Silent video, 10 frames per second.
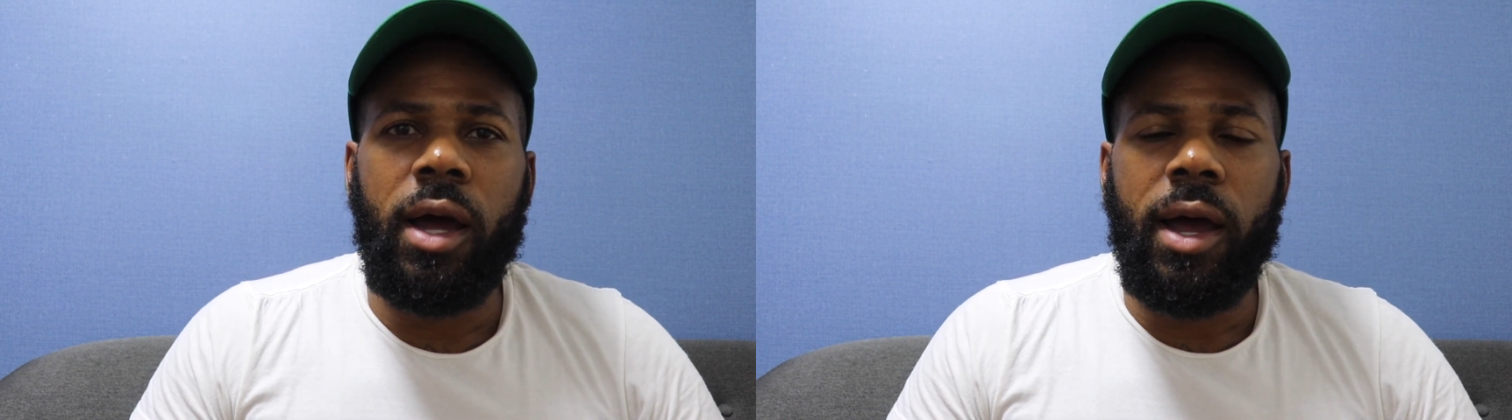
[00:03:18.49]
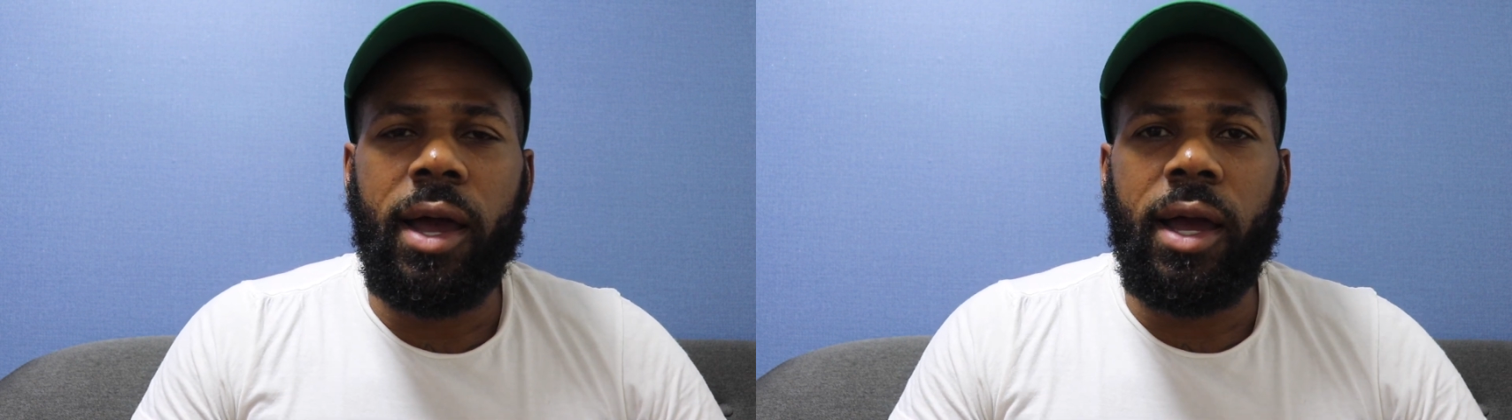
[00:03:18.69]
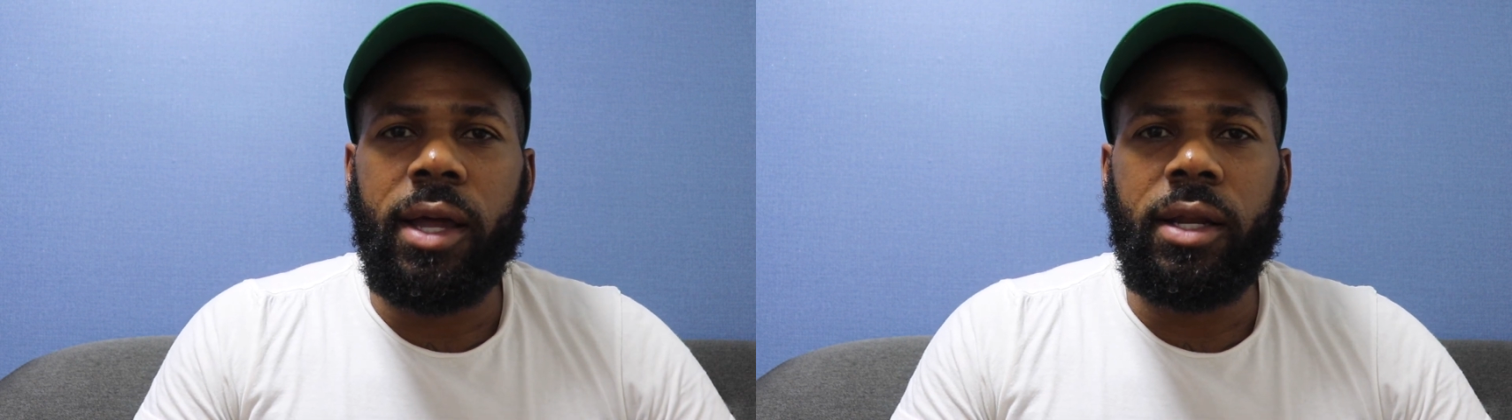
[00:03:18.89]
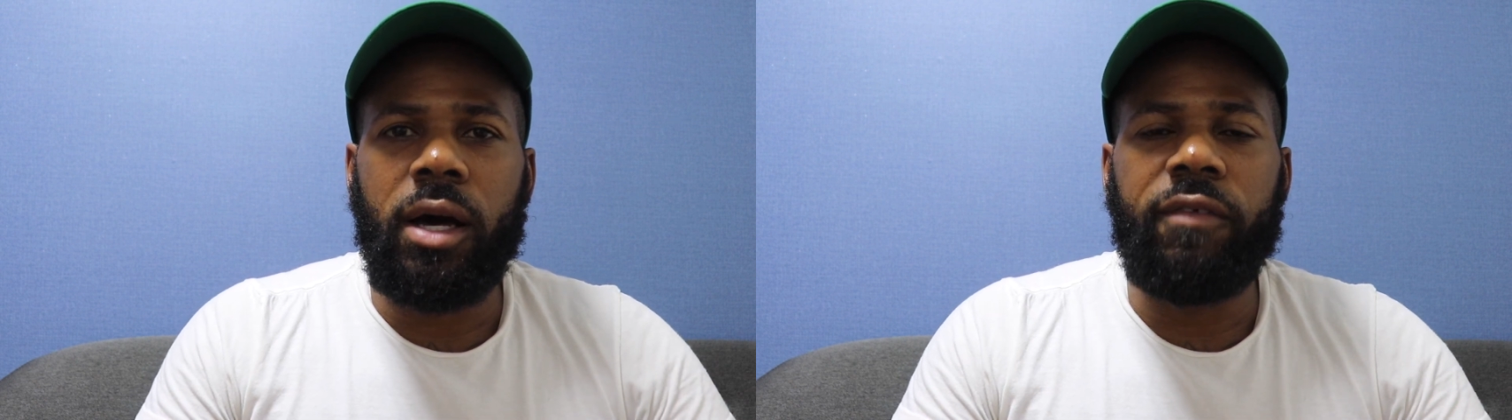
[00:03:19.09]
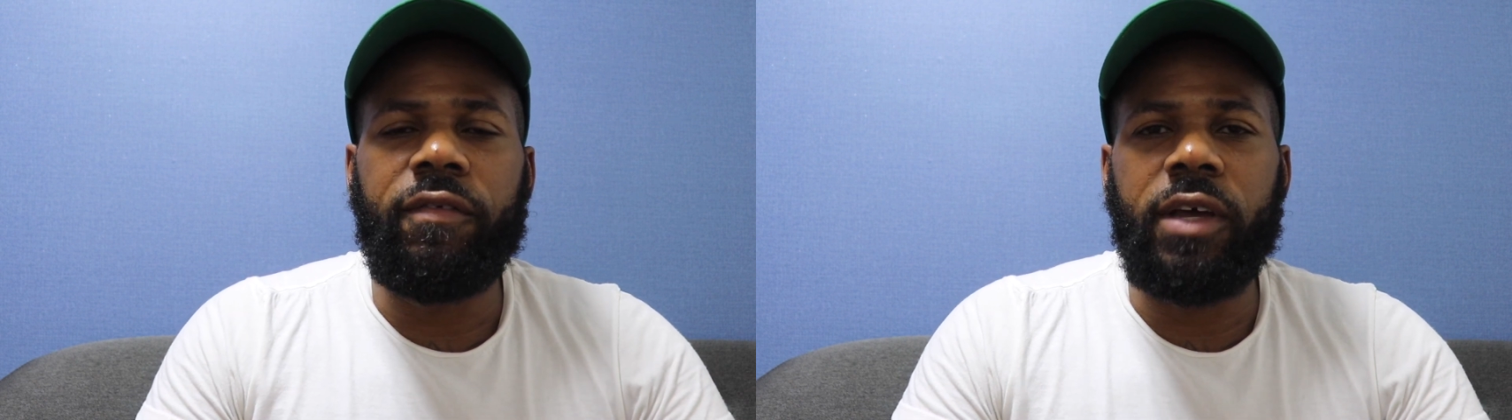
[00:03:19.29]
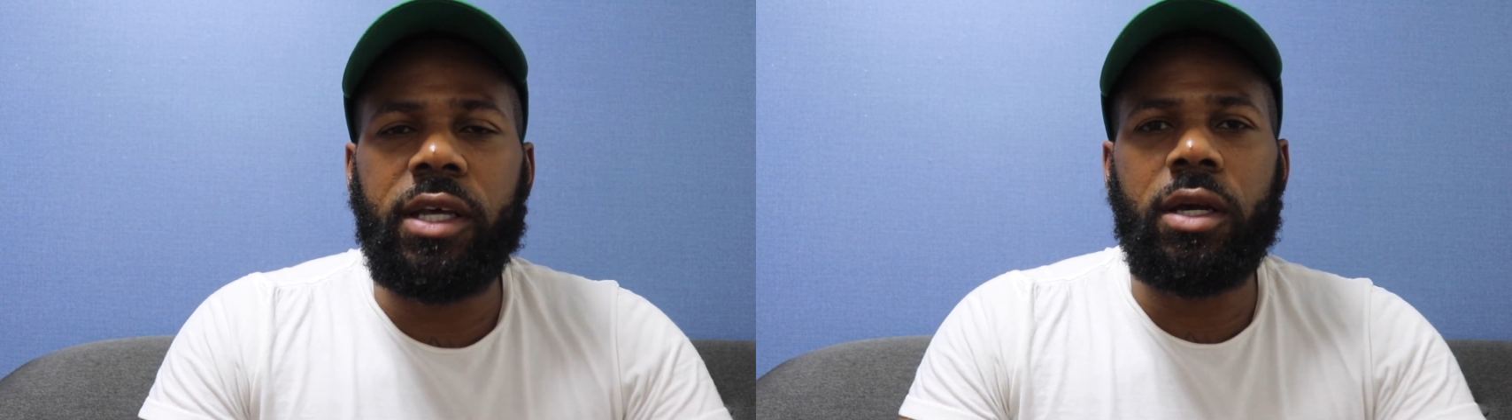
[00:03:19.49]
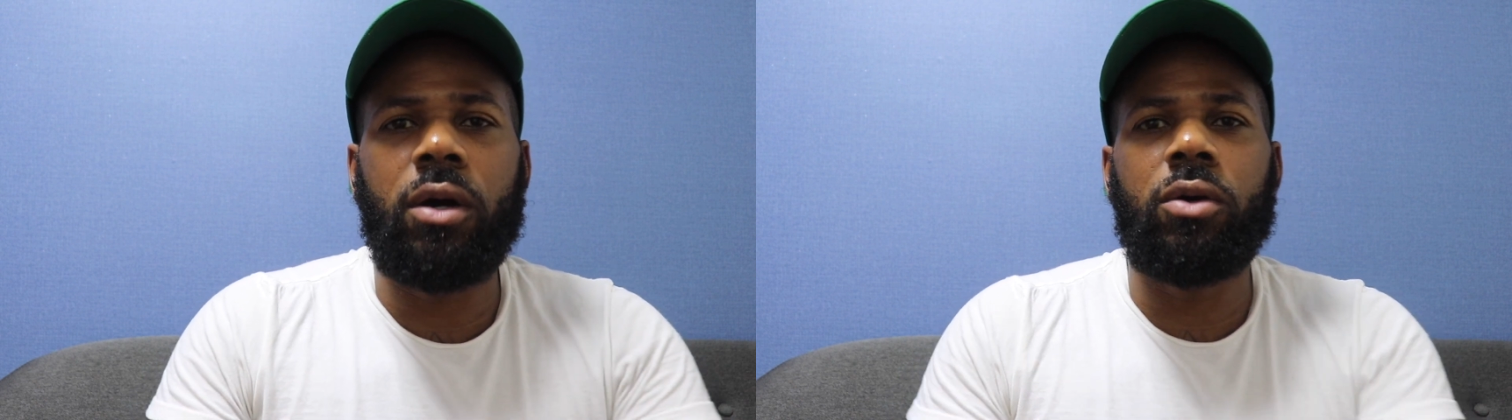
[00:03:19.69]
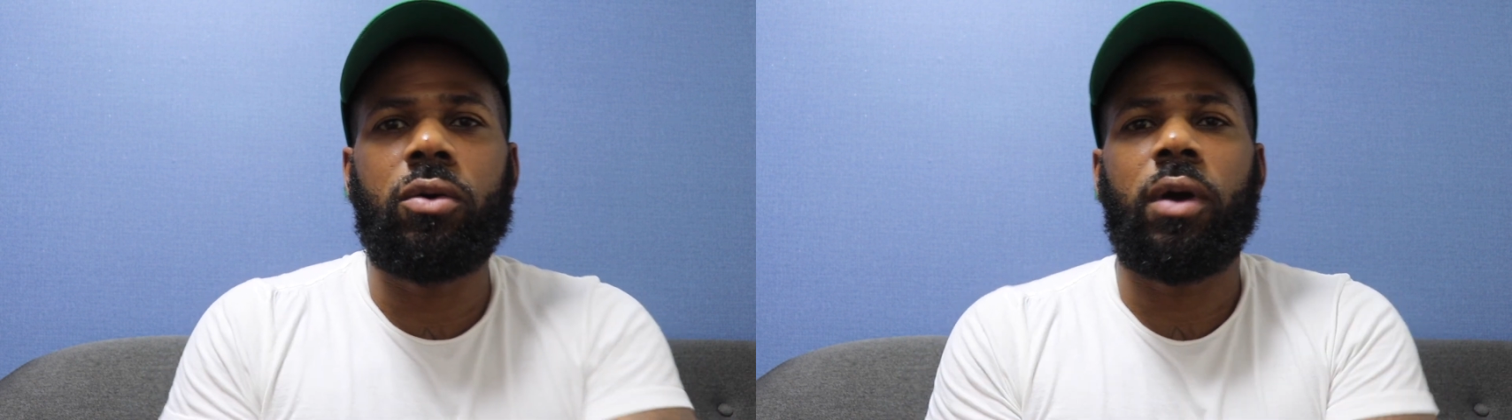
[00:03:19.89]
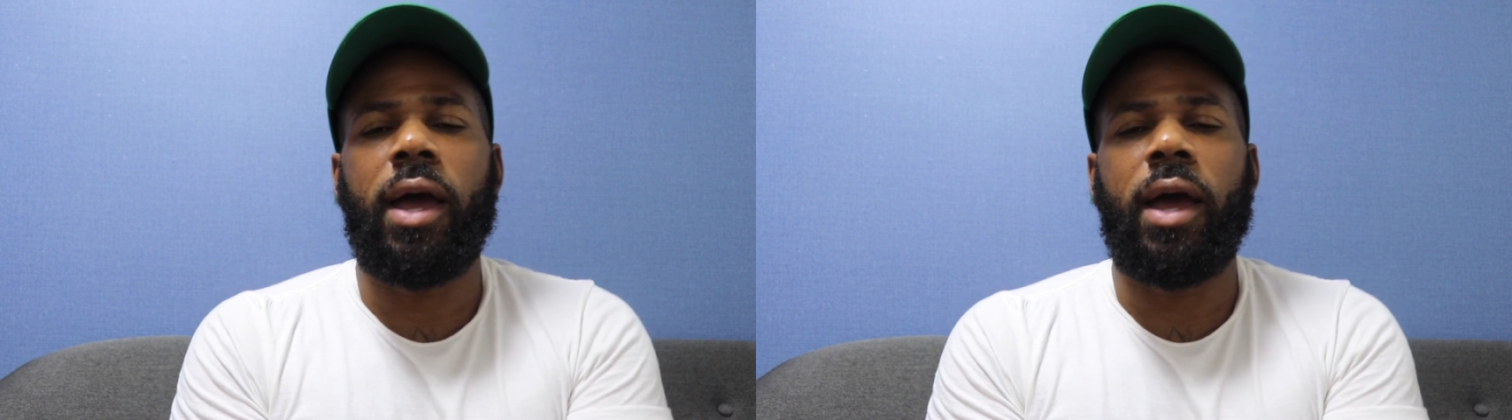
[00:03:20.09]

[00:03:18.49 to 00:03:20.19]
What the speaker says: And a video